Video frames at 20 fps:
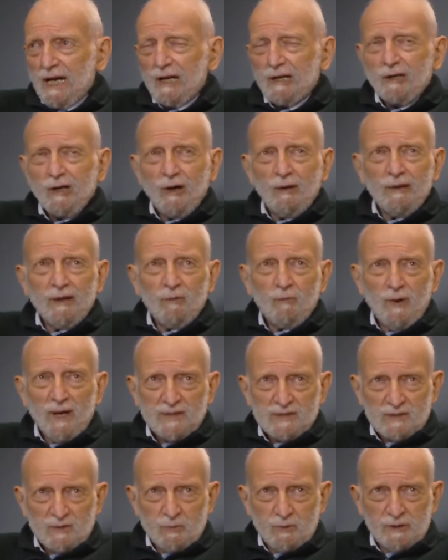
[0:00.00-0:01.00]
going
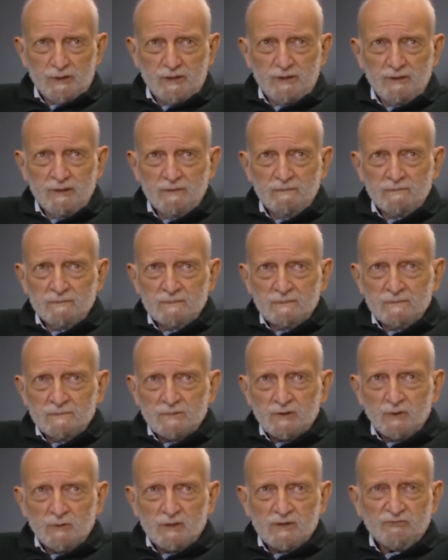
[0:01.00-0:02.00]
westward
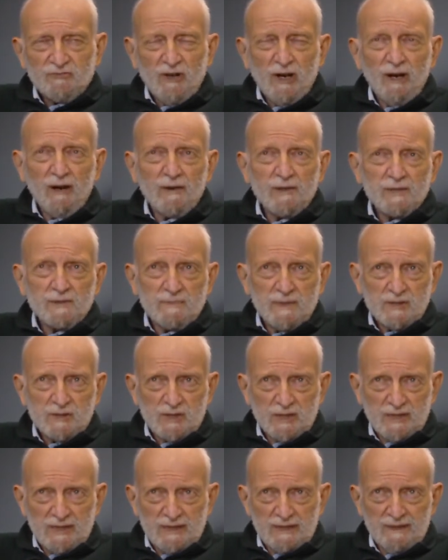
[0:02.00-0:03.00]
to as far as
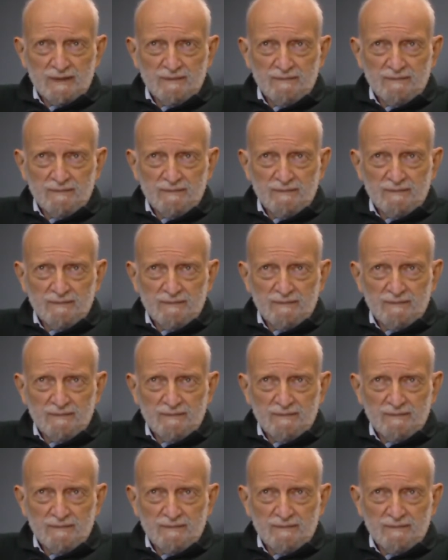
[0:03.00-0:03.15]
Michigan.